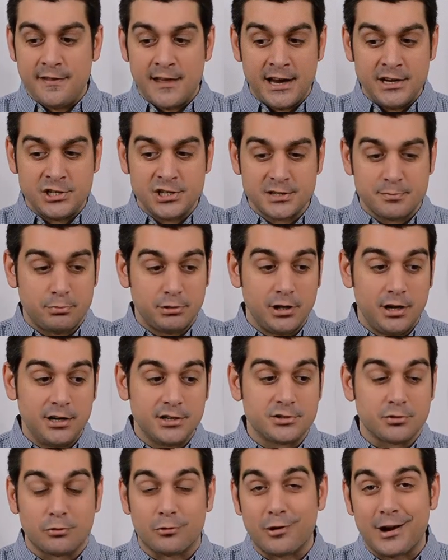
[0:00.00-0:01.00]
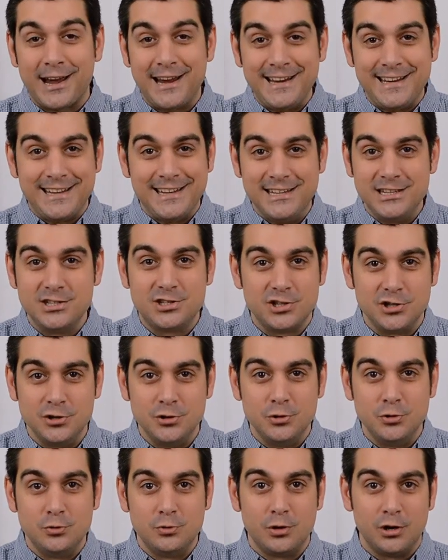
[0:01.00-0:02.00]
that just plugs right
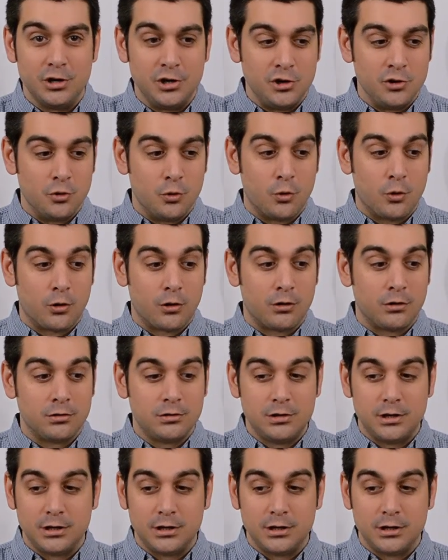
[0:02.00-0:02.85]
into your